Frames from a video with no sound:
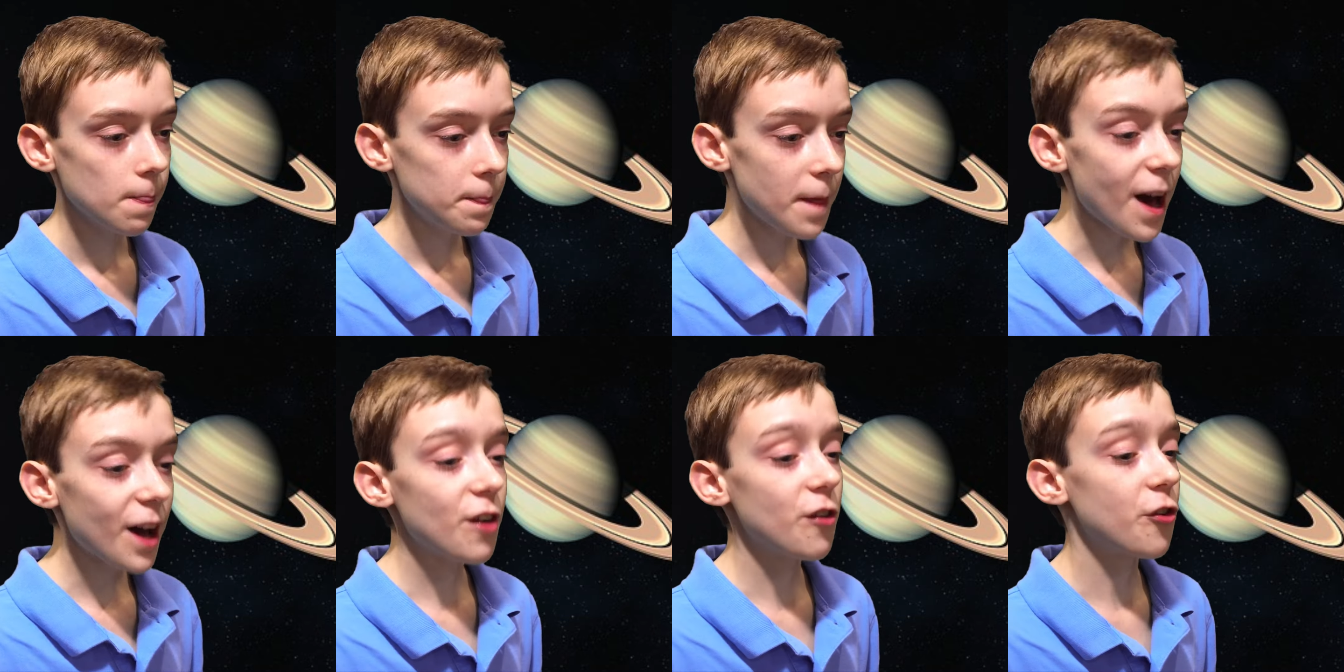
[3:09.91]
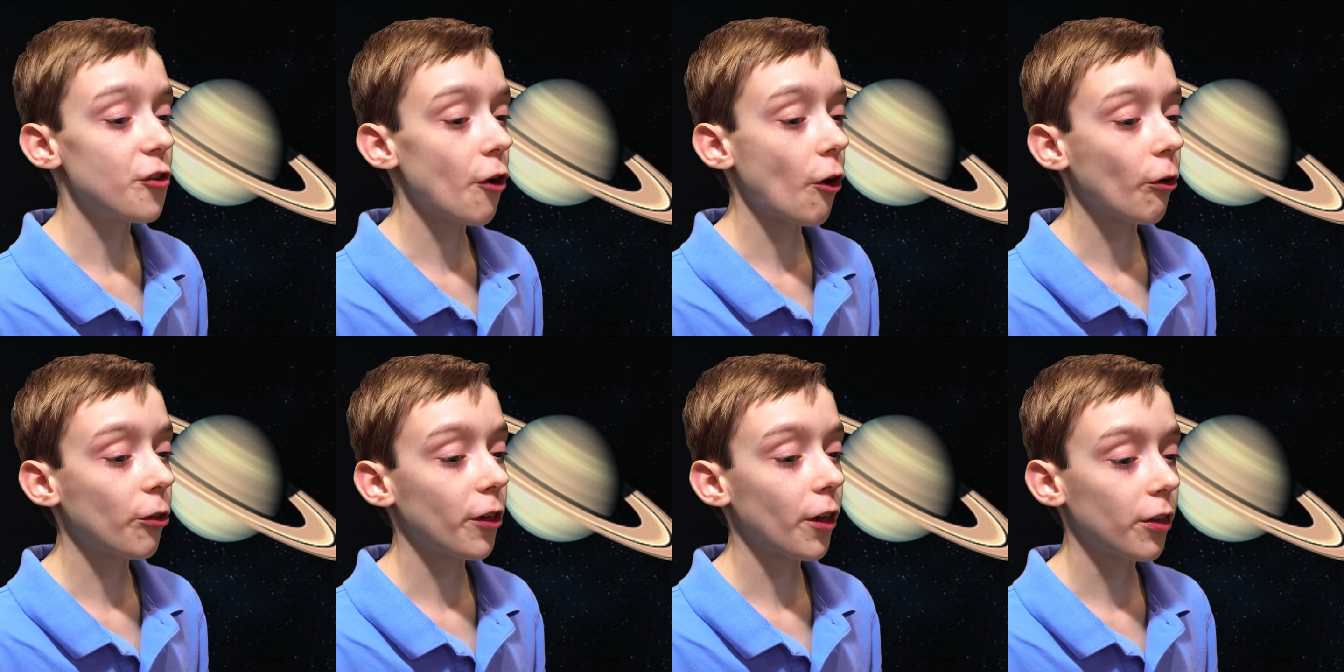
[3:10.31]
That
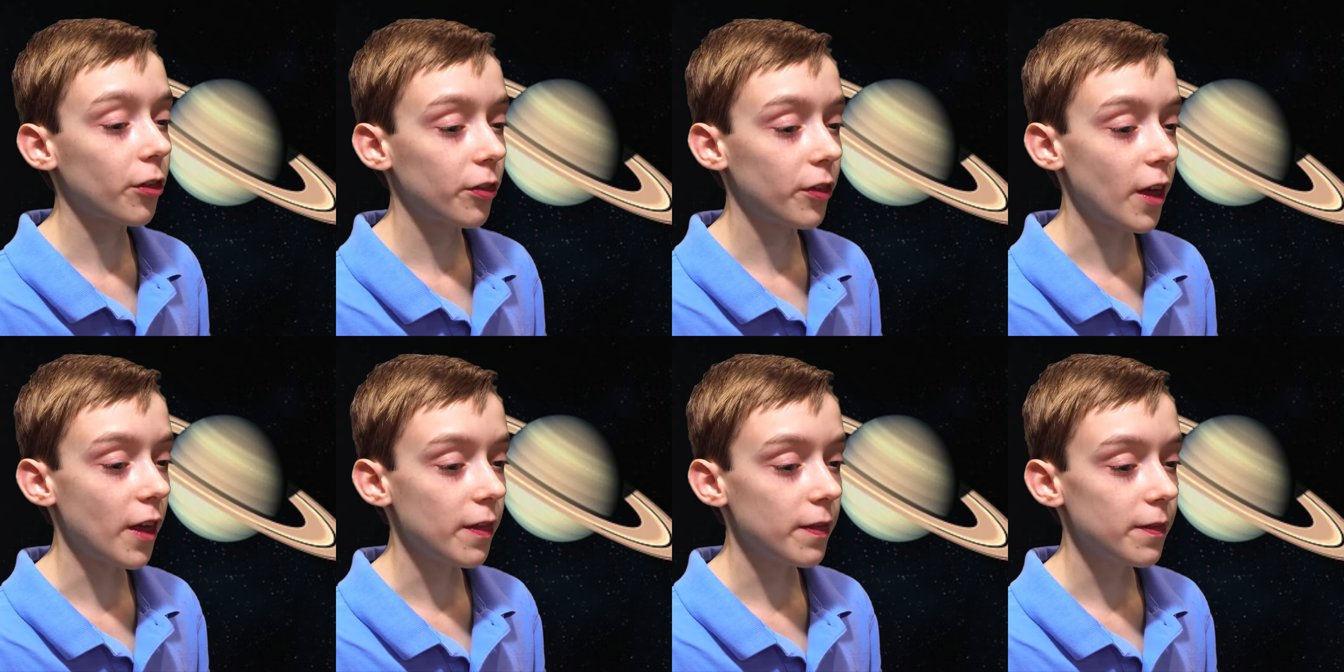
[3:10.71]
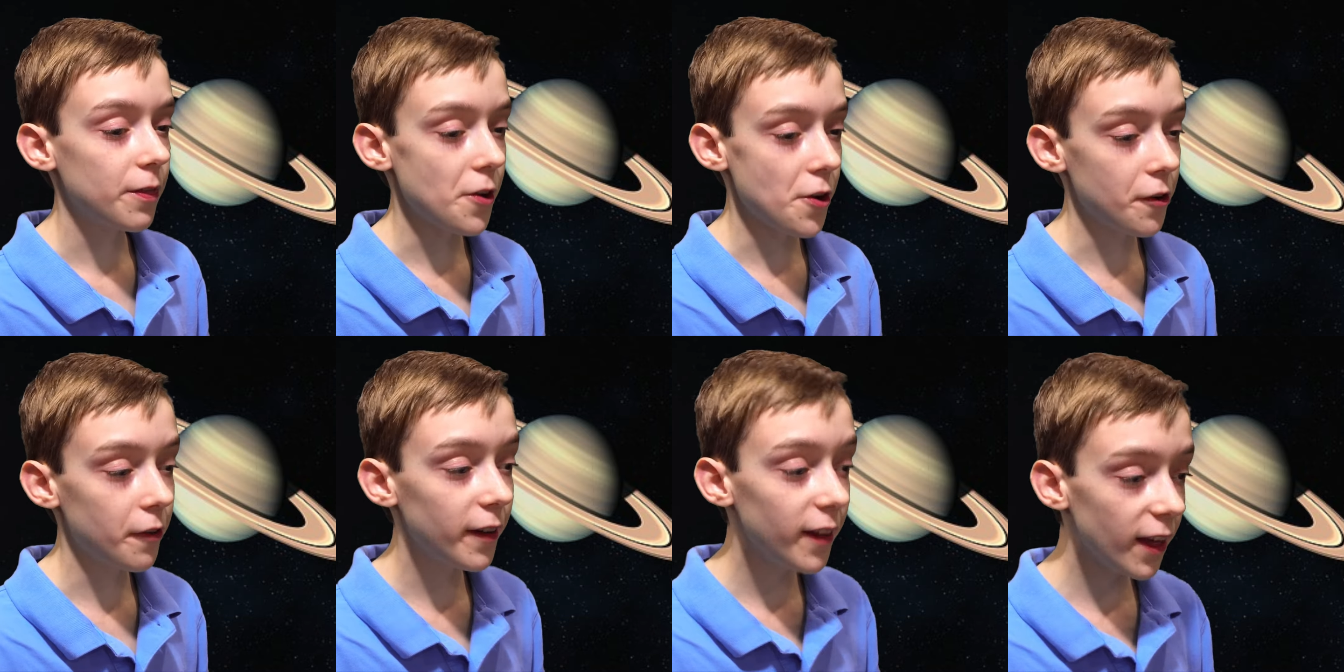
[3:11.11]
shows us that
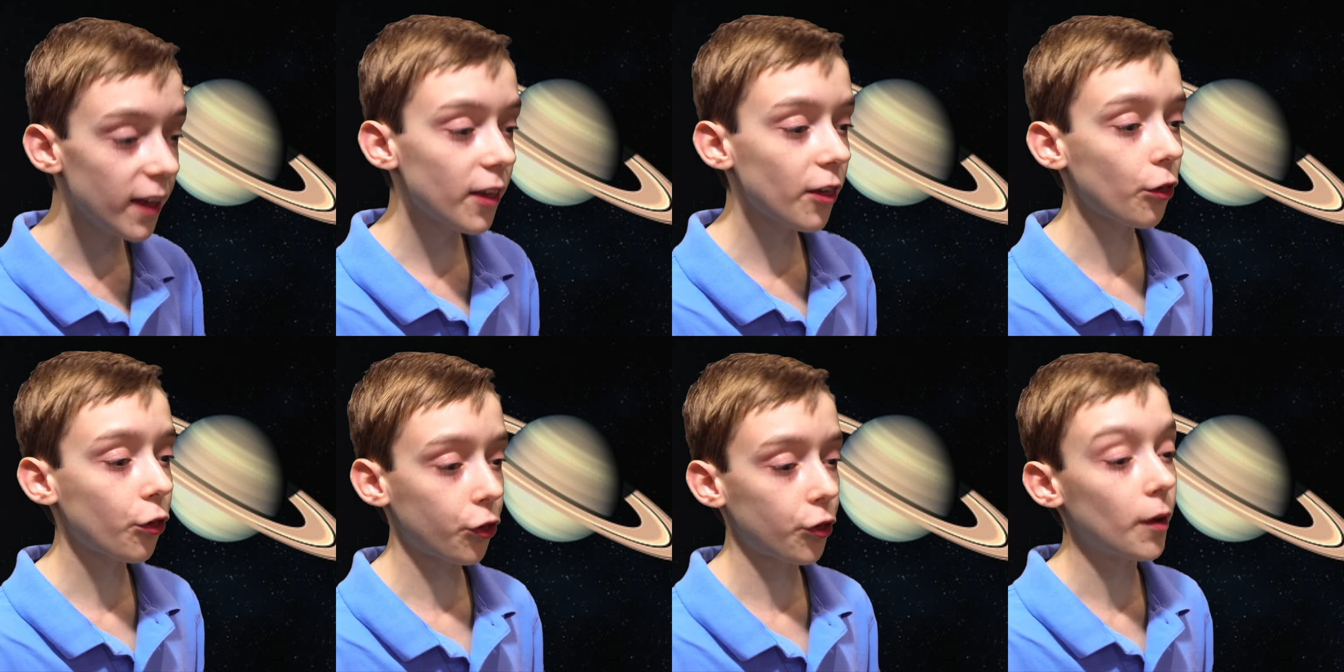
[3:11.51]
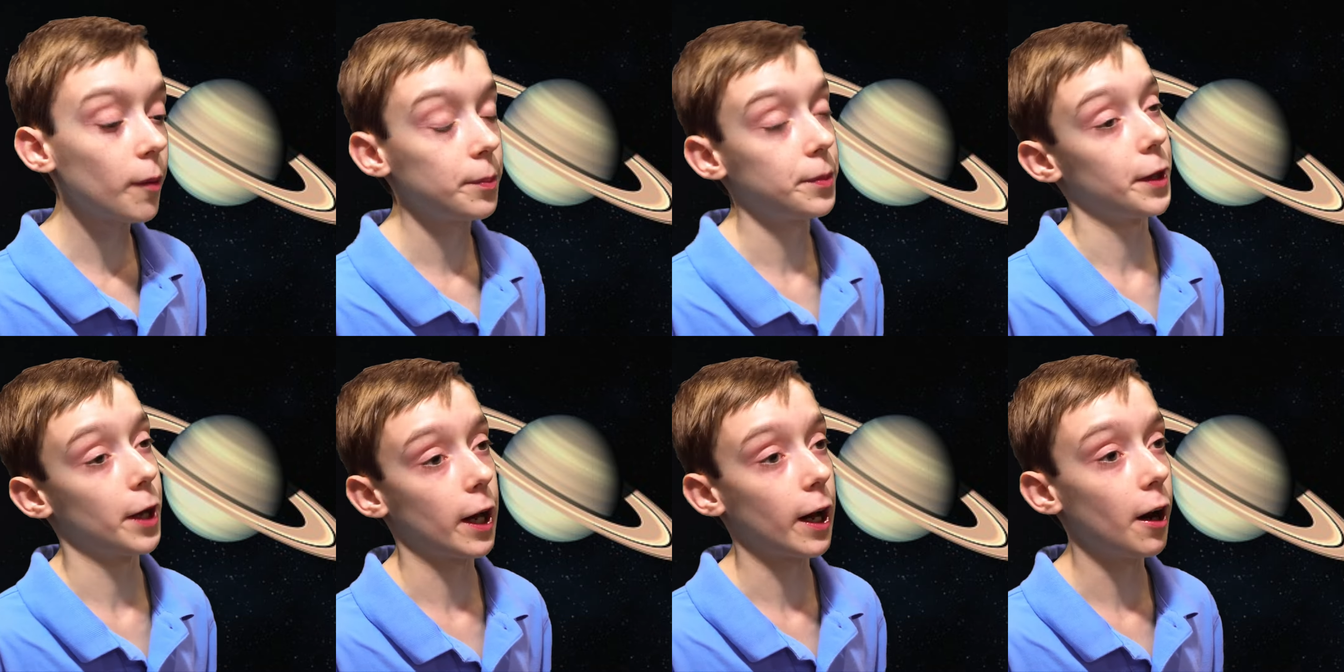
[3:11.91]
there is
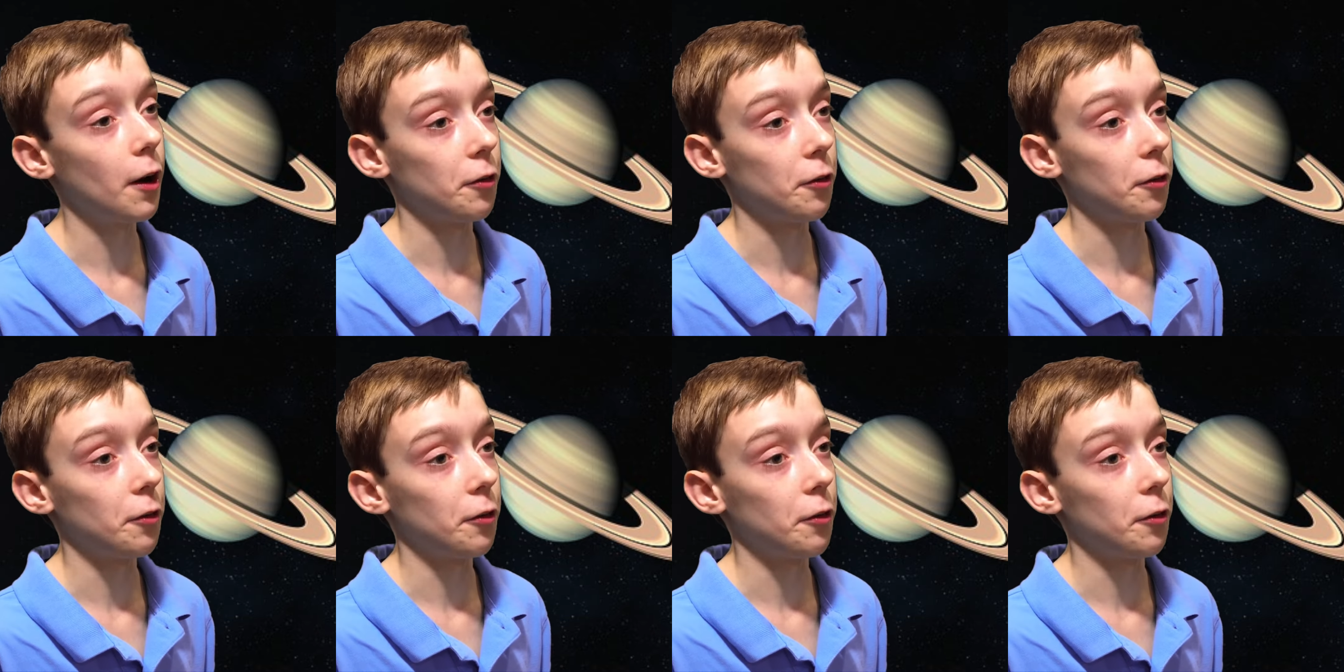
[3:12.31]
something